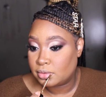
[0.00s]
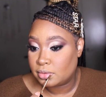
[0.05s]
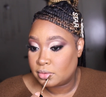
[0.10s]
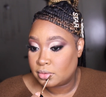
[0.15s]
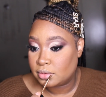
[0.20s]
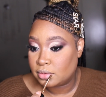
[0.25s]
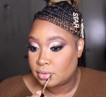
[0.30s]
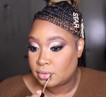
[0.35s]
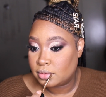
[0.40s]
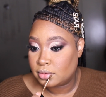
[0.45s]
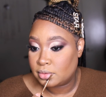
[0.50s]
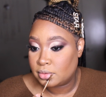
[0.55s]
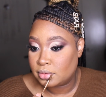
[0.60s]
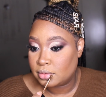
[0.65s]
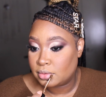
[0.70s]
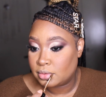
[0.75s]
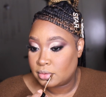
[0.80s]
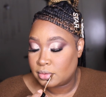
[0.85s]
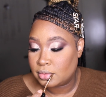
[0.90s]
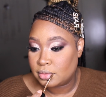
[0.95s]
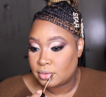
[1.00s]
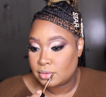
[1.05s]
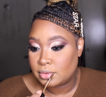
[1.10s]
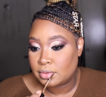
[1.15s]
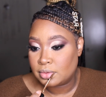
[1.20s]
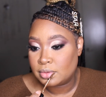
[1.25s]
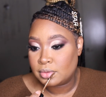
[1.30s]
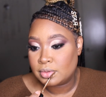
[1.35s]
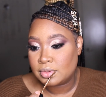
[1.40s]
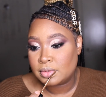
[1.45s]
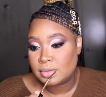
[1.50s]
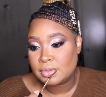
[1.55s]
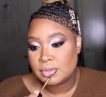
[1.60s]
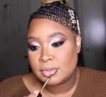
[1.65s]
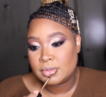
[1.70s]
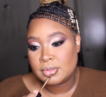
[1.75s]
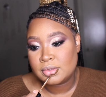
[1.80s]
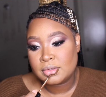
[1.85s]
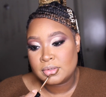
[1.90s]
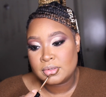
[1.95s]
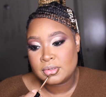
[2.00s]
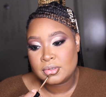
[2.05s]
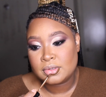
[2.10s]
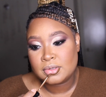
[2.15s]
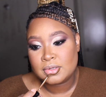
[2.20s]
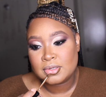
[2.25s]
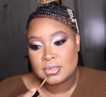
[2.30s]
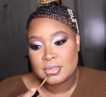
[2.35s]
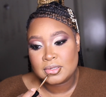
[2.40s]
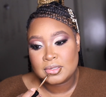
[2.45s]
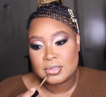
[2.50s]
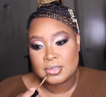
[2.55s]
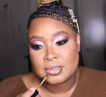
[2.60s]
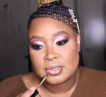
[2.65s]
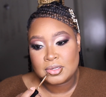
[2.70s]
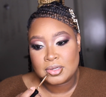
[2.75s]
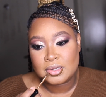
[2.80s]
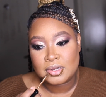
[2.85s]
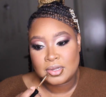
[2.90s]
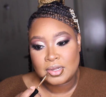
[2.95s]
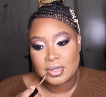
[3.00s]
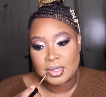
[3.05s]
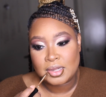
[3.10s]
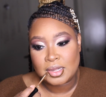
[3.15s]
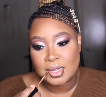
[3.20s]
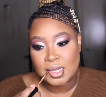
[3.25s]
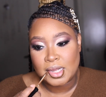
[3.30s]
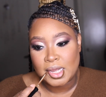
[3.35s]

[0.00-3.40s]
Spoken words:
(silence)